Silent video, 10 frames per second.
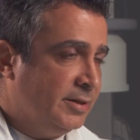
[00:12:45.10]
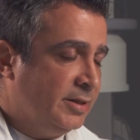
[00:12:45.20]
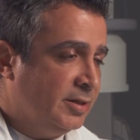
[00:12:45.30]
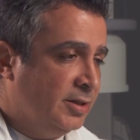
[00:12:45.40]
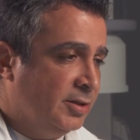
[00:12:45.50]

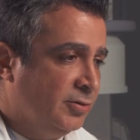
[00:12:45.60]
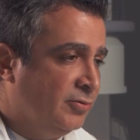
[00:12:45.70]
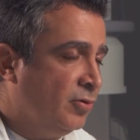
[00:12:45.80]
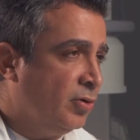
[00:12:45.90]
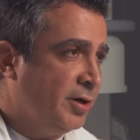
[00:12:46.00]
the
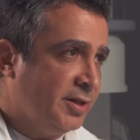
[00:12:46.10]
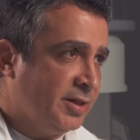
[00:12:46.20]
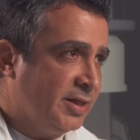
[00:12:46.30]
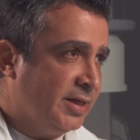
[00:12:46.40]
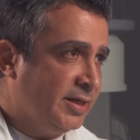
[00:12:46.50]
euphoria
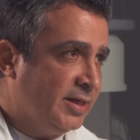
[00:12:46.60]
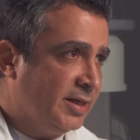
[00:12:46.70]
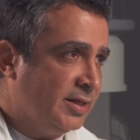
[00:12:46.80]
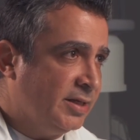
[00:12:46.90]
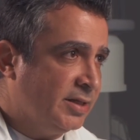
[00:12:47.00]
that they
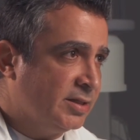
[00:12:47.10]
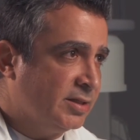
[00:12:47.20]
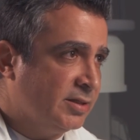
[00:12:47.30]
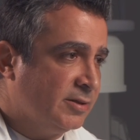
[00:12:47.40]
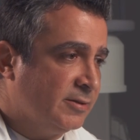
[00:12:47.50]
get
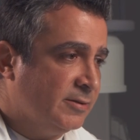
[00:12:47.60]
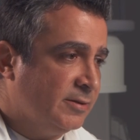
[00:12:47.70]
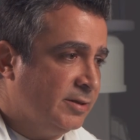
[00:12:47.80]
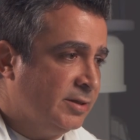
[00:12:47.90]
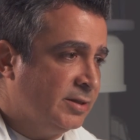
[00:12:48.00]
is
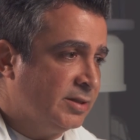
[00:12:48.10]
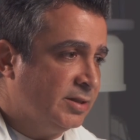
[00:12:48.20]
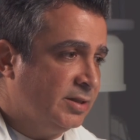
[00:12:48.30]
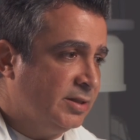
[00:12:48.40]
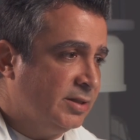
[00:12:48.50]

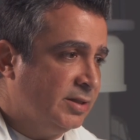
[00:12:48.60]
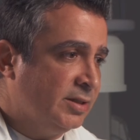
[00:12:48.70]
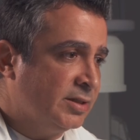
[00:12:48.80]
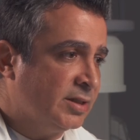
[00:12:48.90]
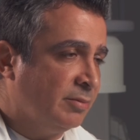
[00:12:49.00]

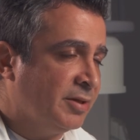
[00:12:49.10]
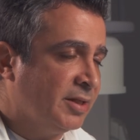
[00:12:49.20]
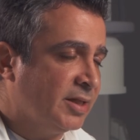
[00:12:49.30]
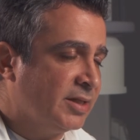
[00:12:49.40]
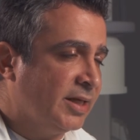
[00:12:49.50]

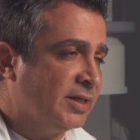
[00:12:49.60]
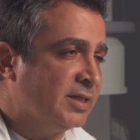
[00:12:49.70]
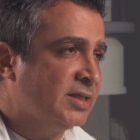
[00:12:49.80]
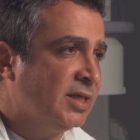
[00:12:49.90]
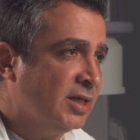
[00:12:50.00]
something that they
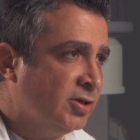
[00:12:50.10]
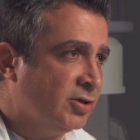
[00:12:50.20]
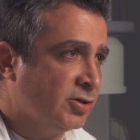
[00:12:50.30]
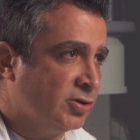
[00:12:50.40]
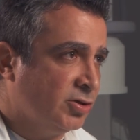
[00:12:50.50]
continue
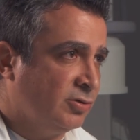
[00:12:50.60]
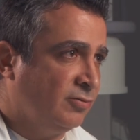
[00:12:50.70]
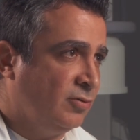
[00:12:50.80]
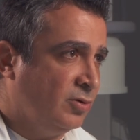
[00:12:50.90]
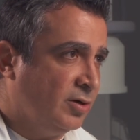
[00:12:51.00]
to search
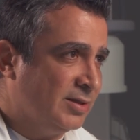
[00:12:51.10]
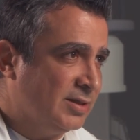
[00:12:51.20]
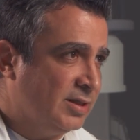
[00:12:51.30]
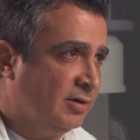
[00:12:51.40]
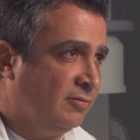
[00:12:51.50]
for and
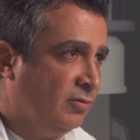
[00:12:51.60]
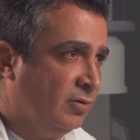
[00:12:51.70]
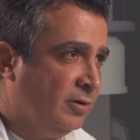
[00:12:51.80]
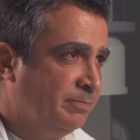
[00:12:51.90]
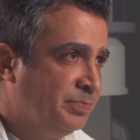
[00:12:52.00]
seek for.